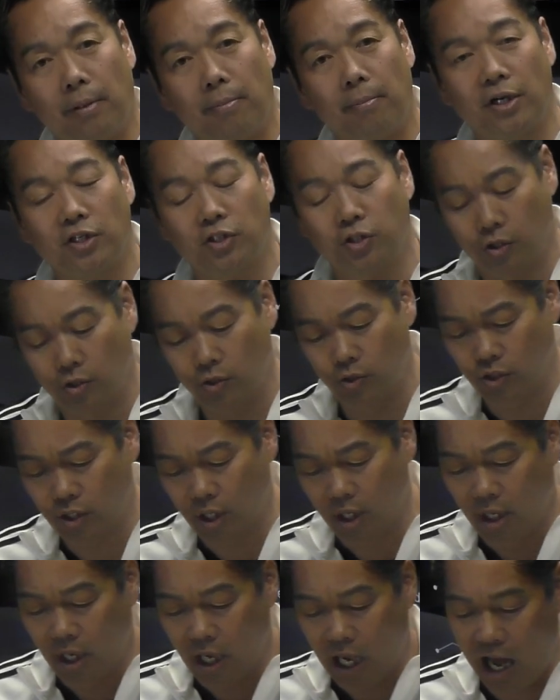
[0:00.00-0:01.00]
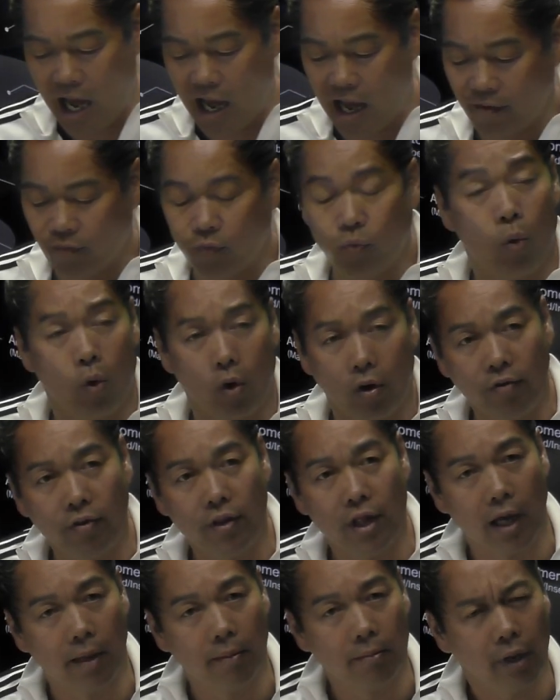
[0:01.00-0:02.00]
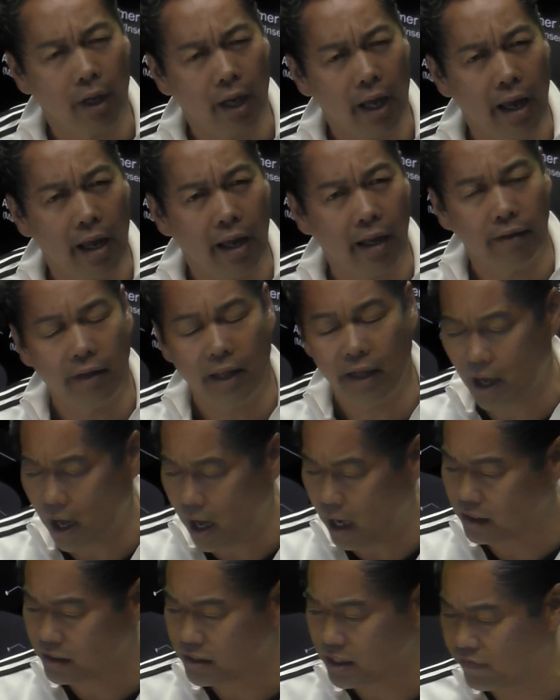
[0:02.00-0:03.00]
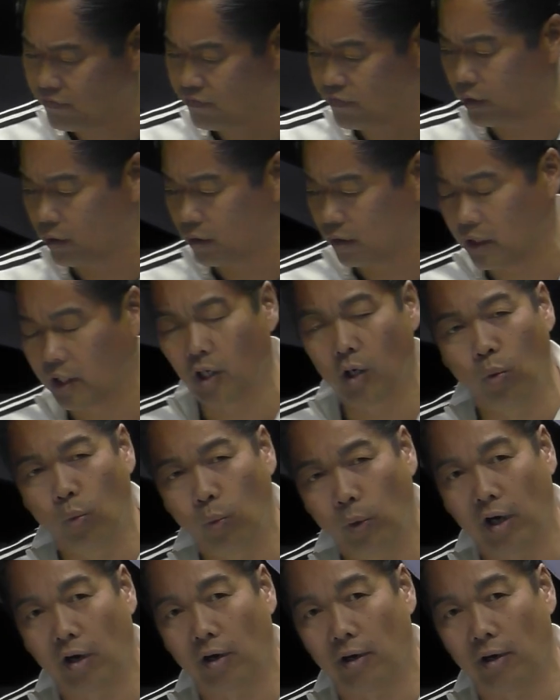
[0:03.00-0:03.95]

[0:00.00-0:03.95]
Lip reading: my shoes. I've worn them and they honestly feel a little weird.